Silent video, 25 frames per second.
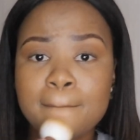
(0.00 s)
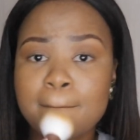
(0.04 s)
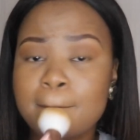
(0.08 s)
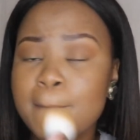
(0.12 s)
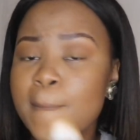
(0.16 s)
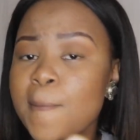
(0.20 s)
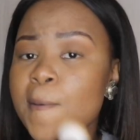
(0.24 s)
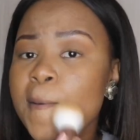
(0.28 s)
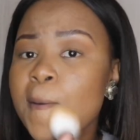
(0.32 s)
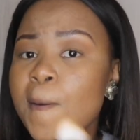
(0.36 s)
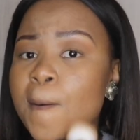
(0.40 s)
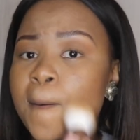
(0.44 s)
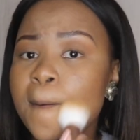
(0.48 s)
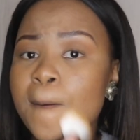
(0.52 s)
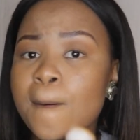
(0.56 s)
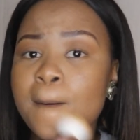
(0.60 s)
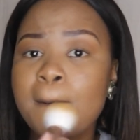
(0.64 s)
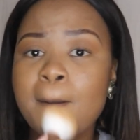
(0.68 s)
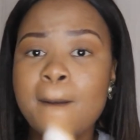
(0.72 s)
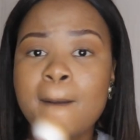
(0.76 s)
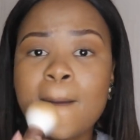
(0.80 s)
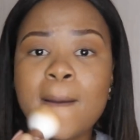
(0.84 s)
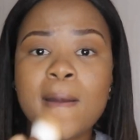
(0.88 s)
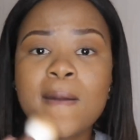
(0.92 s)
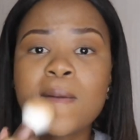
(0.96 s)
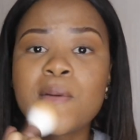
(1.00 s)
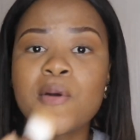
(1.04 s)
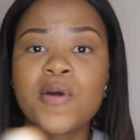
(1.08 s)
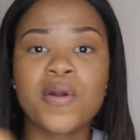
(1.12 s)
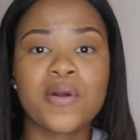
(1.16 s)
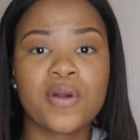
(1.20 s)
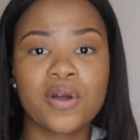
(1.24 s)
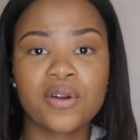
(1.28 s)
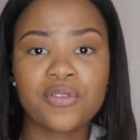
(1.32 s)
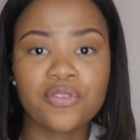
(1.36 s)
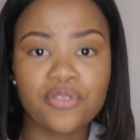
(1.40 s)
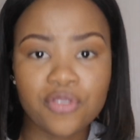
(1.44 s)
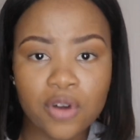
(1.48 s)
Pro, and we're
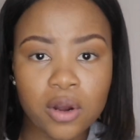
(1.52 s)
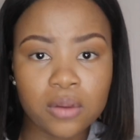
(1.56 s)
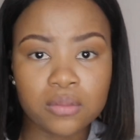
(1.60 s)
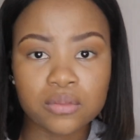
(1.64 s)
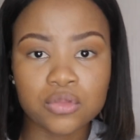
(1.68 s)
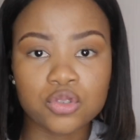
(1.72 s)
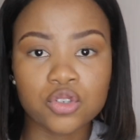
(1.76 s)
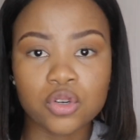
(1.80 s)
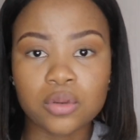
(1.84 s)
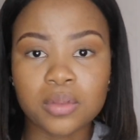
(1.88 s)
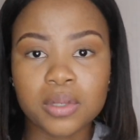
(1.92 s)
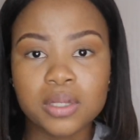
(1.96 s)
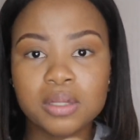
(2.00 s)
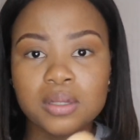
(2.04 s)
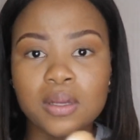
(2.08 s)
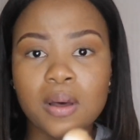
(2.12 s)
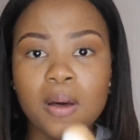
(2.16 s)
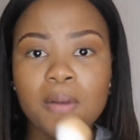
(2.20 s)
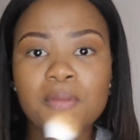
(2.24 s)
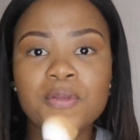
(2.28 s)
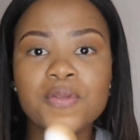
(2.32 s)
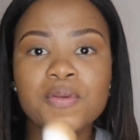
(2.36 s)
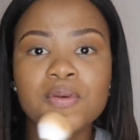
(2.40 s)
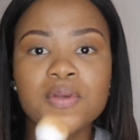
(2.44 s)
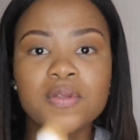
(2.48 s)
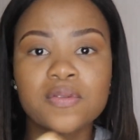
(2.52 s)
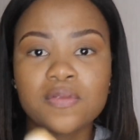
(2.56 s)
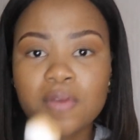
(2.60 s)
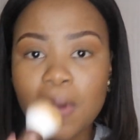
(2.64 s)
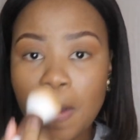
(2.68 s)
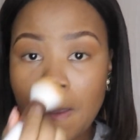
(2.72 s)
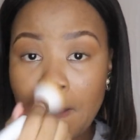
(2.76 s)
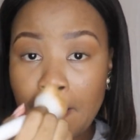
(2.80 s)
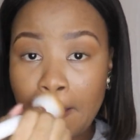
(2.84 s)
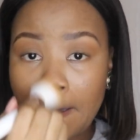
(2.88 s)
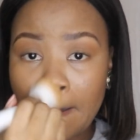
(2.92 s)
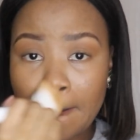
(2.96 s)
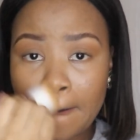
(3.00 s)
not from Joburg South, so it's
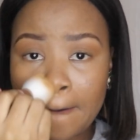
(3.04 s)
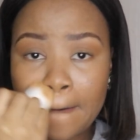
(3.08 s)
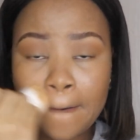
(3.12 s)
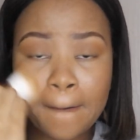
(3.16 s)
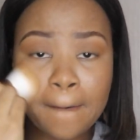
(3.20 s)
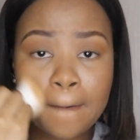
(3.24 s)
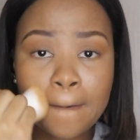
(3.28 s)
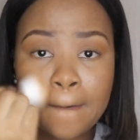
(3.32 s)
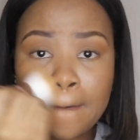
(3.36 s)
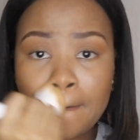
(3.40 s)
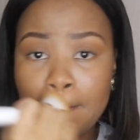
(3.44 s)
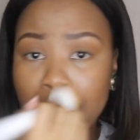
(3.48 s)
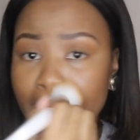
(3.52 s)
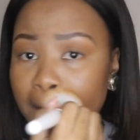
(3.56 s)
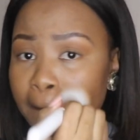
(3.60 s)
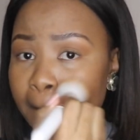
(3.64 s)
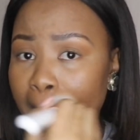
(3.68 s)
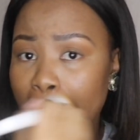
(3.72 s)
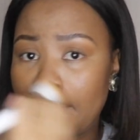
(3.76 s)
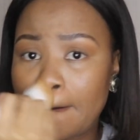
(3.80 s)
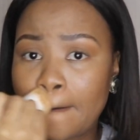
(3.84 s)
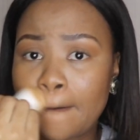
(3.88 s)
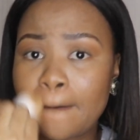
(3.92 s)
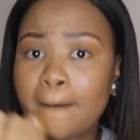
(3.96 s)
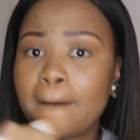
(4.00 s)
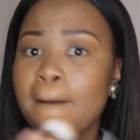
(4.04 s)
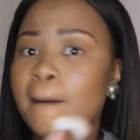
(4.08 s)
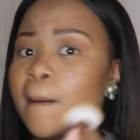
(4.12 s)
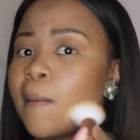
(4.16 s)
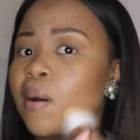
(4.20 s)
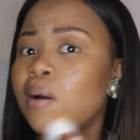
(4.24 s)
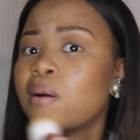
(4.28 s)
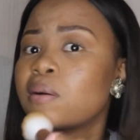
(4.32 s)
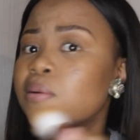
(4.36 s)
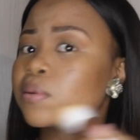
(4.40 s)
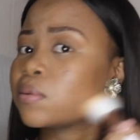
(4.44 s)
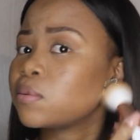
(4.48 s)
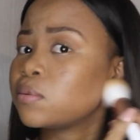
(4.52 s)
very like,
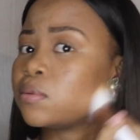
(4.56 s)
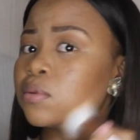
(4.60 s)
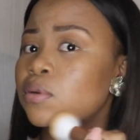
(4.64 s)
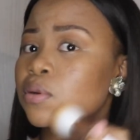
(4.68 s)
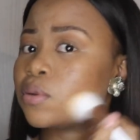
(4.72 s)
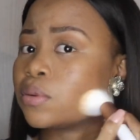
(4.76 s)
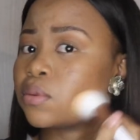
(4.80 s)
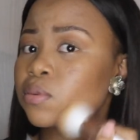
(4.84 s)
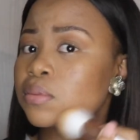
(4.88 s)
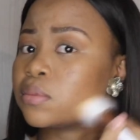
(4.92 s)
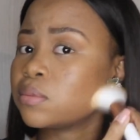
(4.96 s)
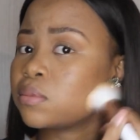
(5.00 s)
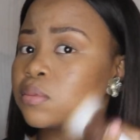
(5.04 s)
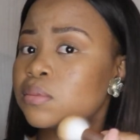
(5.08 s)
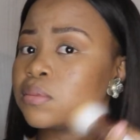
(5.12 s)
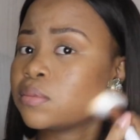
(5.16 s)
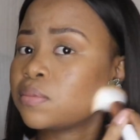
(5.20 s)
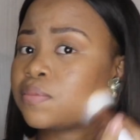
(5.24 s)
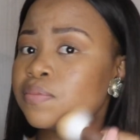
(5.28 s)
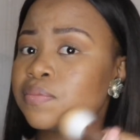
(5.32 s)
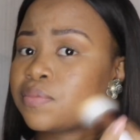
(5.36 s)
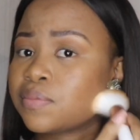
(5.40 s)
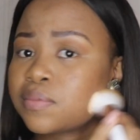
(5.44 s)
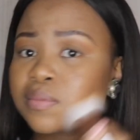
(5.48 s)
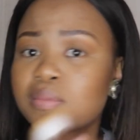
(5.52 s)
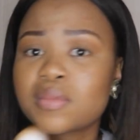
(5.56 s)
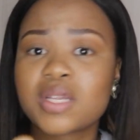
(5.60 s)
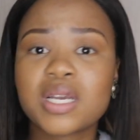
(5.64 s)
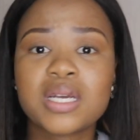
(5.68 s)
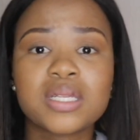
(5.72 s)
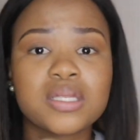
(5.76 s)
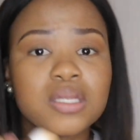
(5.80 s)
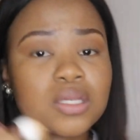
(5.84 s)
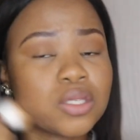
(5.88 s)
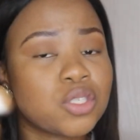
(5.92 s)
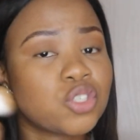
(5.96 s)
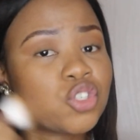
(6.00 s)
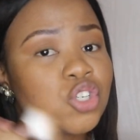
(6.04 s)
you know, it's
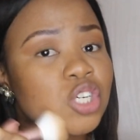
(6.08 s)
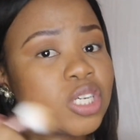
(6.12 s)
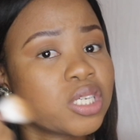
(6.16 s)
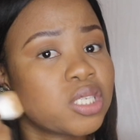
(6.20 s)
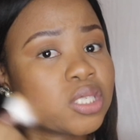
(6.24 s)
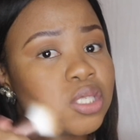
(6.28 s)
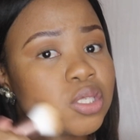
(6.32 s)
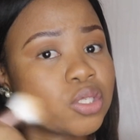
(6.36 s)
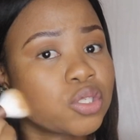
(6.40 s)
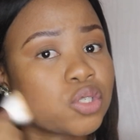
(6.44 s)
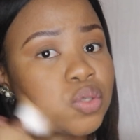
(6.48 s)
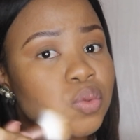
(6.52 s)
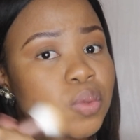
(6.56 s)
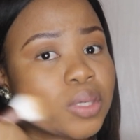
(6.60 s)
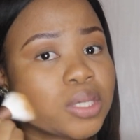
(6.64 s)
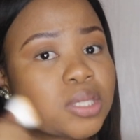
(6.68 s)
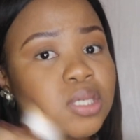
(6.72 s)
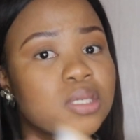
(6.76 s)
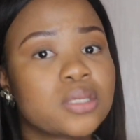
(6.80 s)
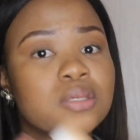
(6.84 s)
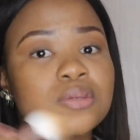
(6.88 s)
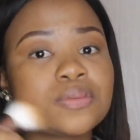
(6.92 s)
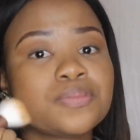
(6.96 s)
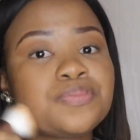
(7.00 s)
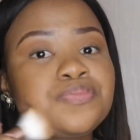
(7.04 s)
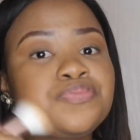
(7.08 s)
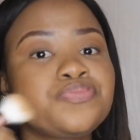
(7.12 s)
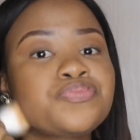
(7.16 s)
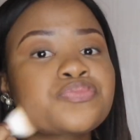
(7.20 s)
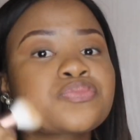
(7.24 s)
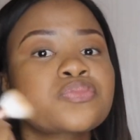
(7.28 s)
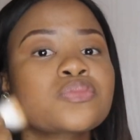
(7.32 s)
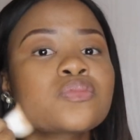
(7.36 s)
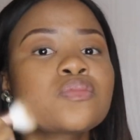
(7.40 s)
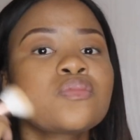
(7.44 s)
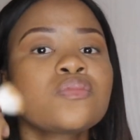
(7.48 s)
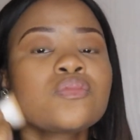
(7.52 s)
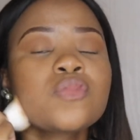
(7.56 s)
a tricky situation.
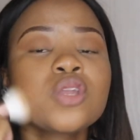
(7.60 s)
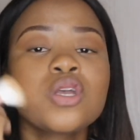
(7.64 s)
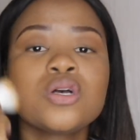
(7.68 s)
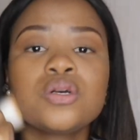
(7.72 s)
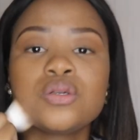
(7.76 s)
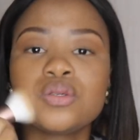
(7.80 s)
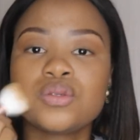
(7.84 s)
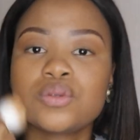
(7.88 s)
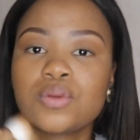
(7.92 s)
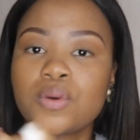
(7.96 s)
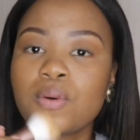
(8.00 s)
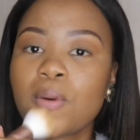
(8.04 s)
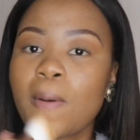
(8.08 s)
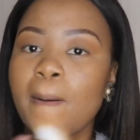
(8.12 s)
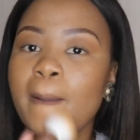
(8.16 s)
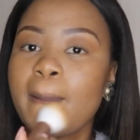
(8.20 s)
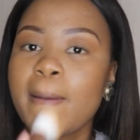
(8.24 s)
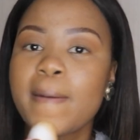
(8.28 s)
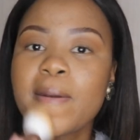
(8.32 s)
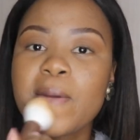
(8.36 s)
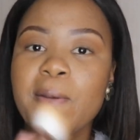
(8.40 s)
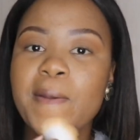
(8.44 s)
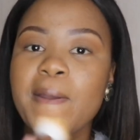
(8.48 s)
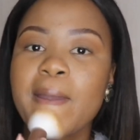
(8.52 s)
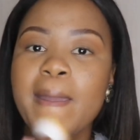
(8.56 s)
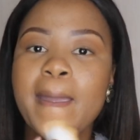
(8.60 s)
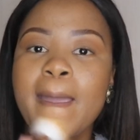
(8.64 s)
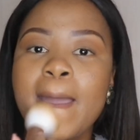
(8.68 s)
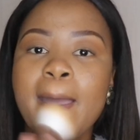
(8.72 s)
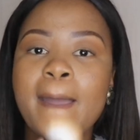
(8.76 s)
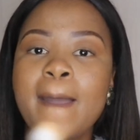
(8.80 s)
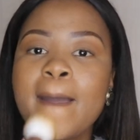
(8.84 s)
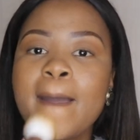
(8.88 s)
So anyway,